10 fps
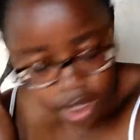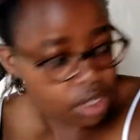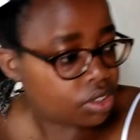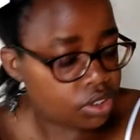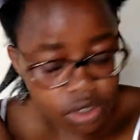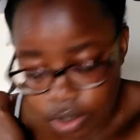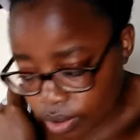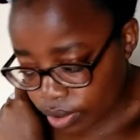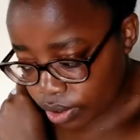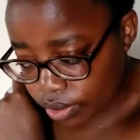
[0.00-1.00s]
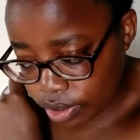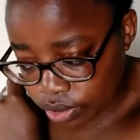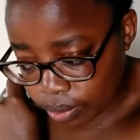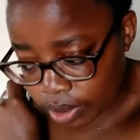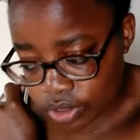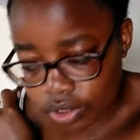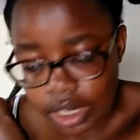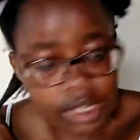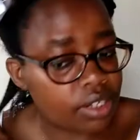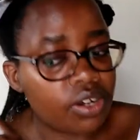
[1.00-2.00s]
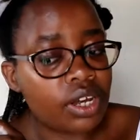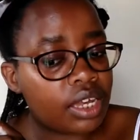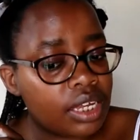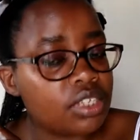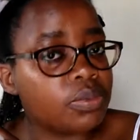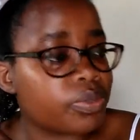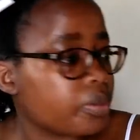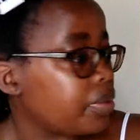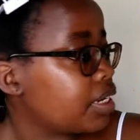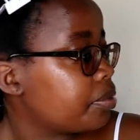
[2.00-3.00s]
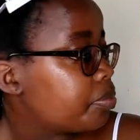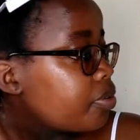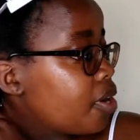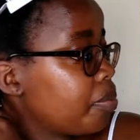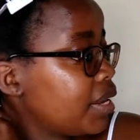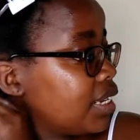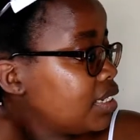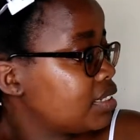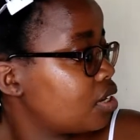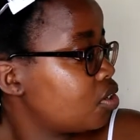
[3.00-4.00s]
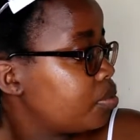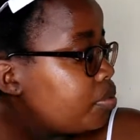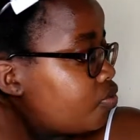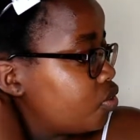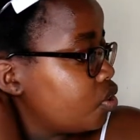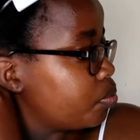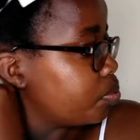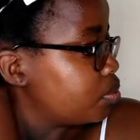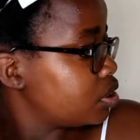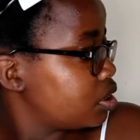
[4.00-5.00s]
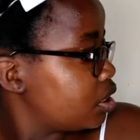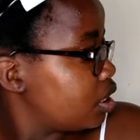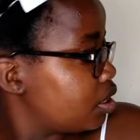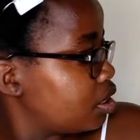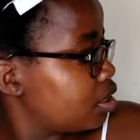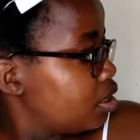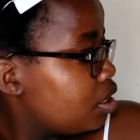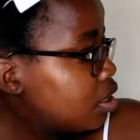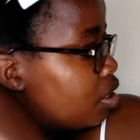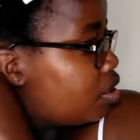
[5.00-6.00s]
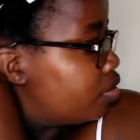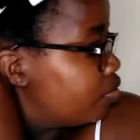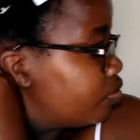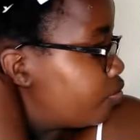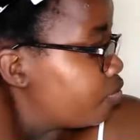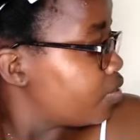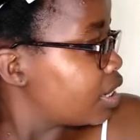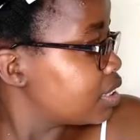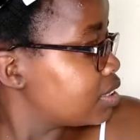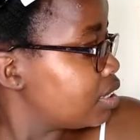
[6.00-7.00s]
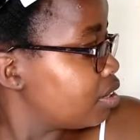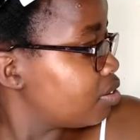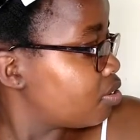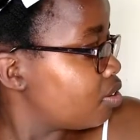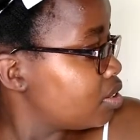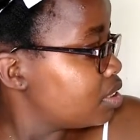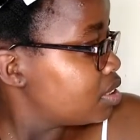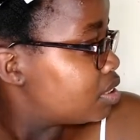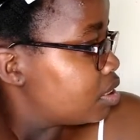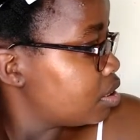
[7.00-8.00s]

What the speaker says: So you need to make sure like your hair is properly detangled before you put the flexi rods.